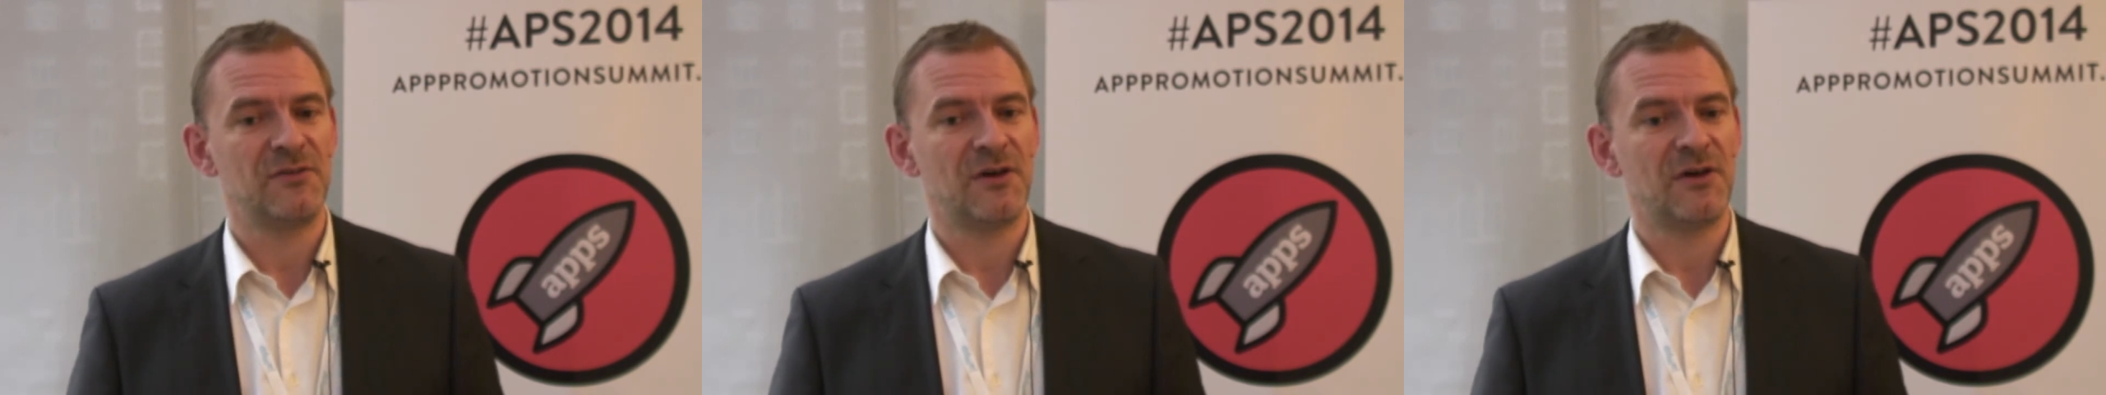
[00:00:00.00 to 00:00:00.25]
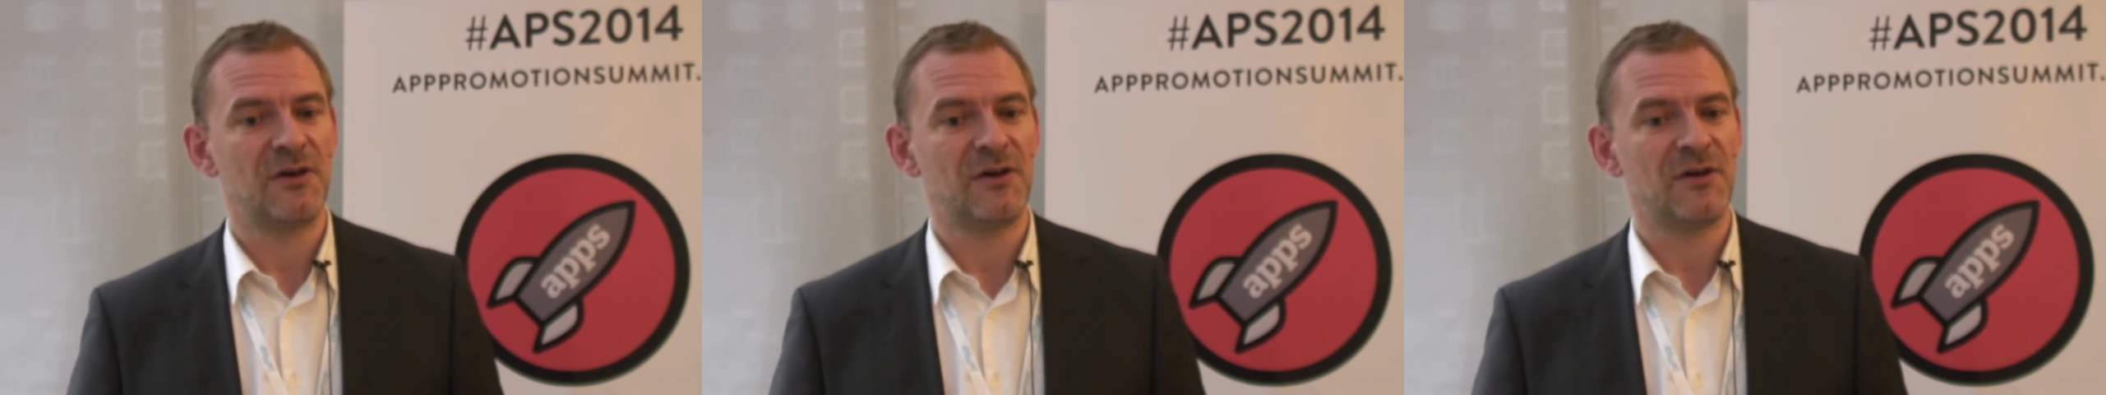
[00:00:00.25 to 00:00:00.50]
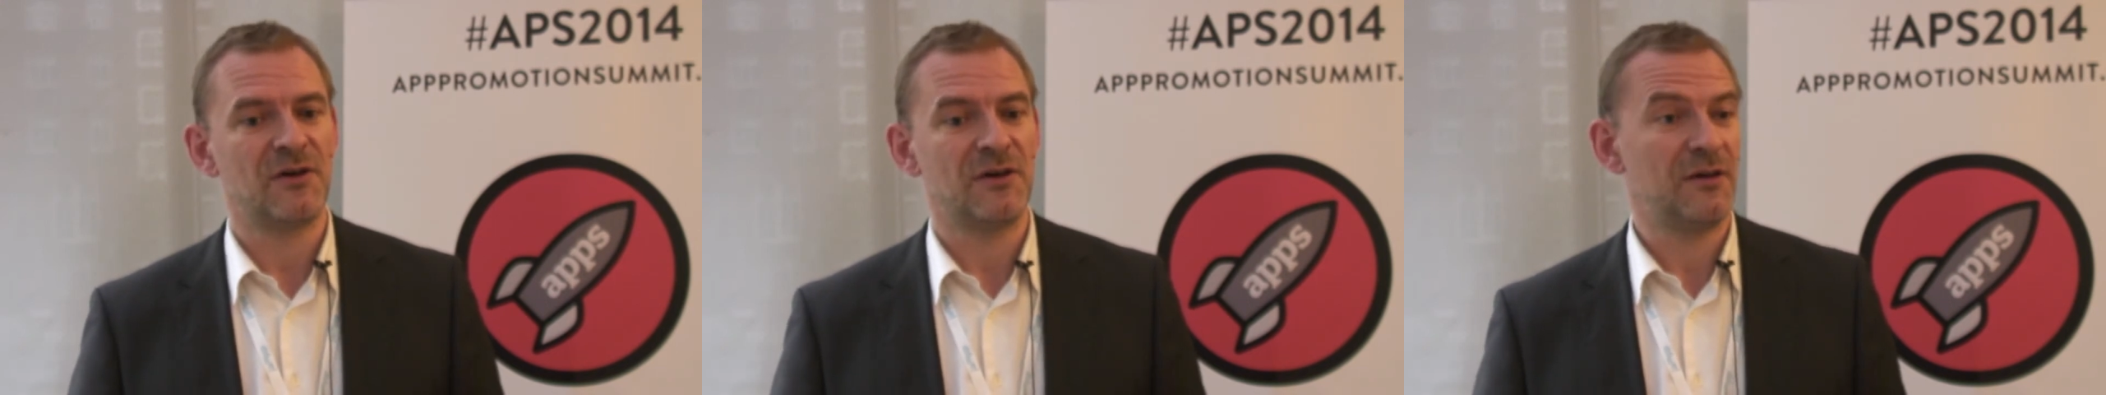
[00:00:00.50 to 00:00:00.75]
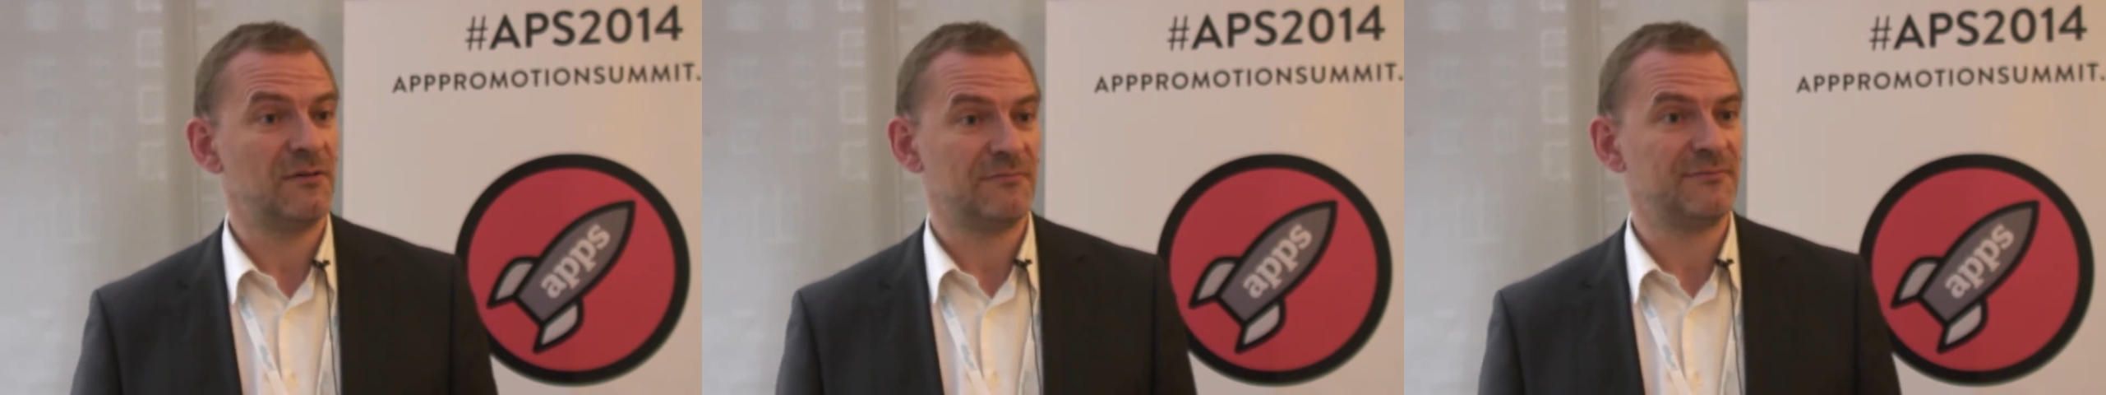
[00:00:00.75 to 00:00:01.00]

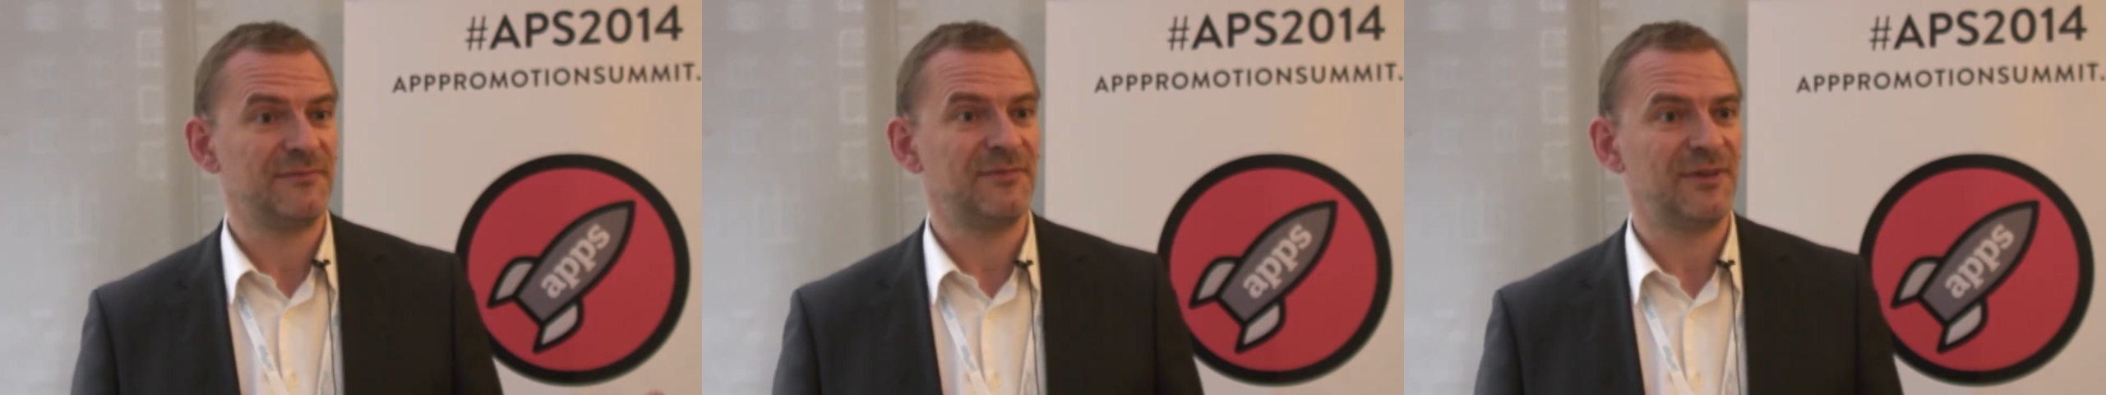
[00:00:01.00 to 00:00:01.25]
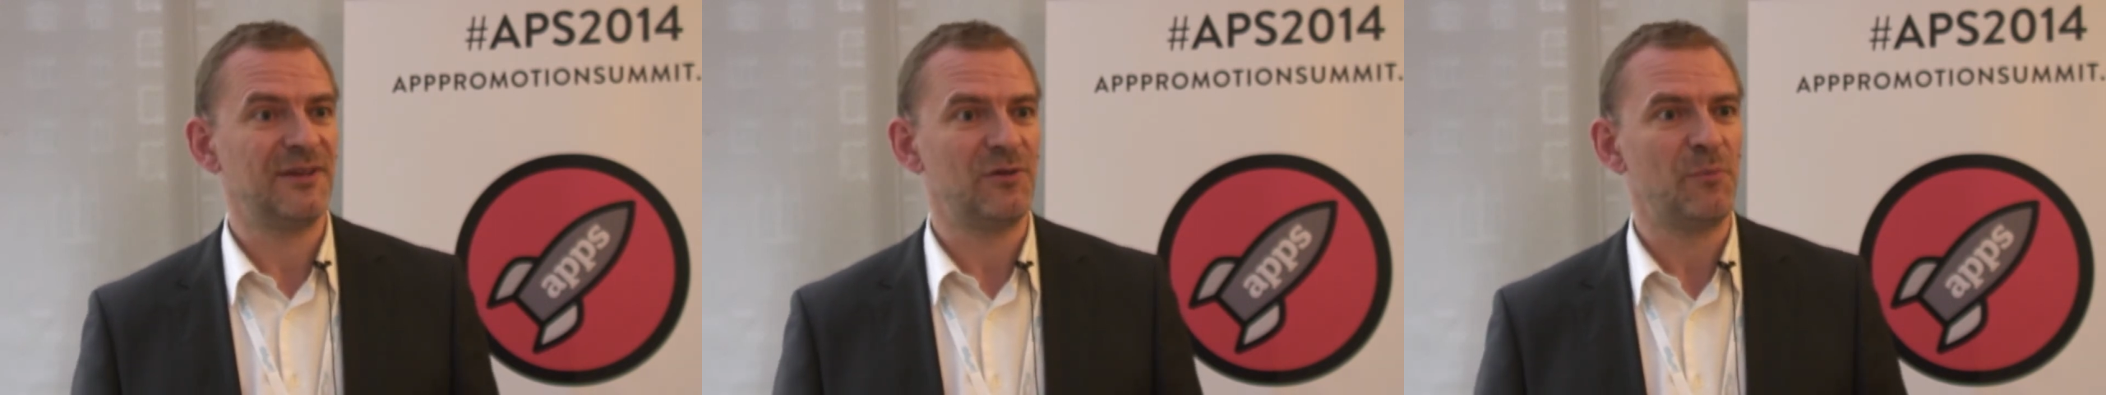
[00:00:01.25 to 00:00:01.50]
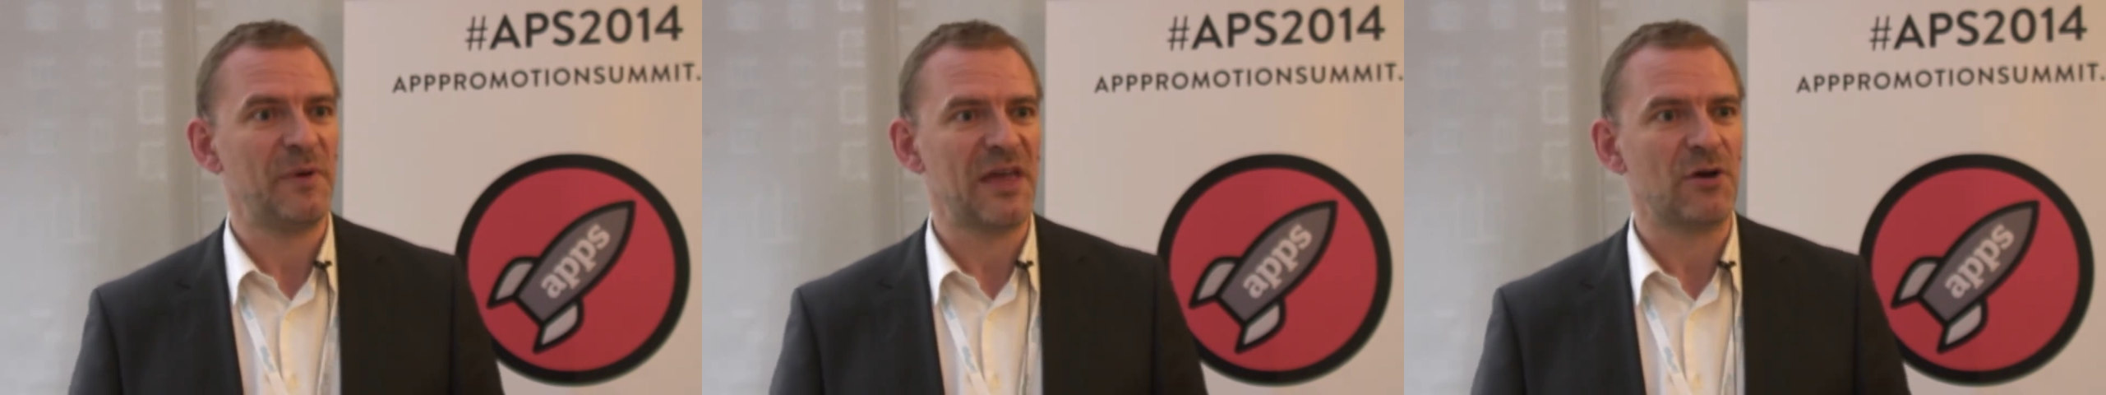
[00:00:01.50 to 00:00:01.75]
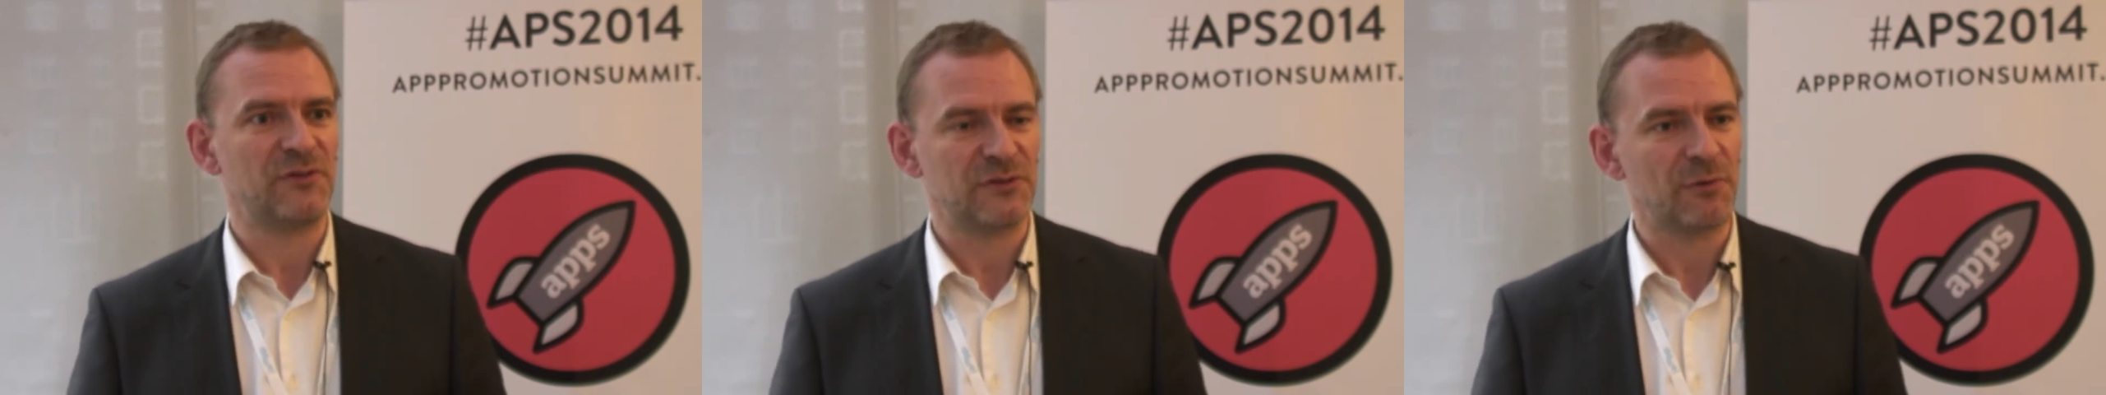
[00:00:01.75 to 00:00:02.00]
the
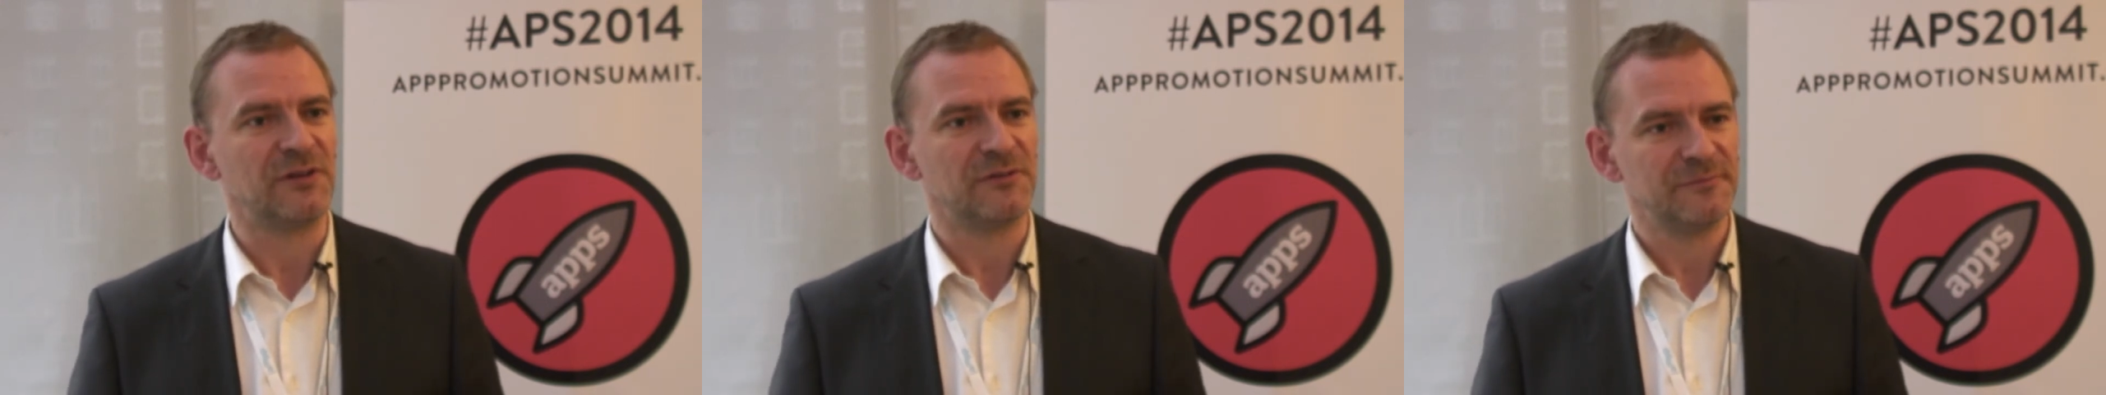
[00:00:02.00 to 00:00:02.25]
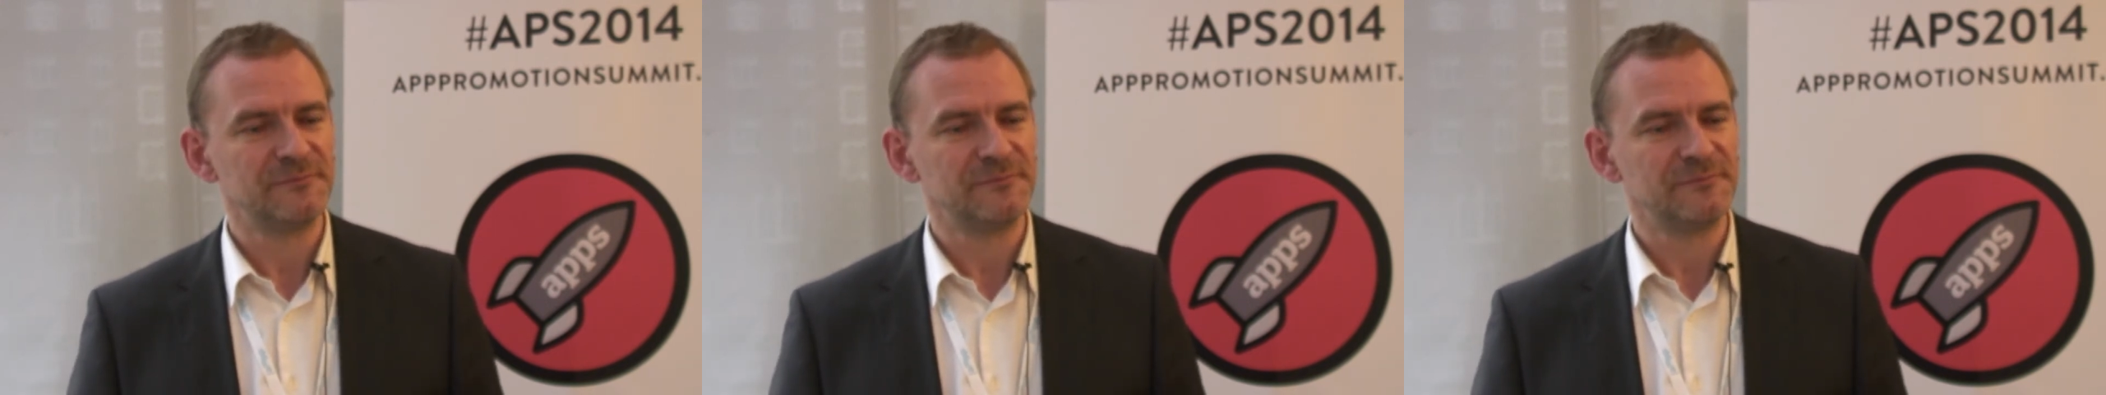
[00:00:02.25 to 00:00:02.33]
payout is great.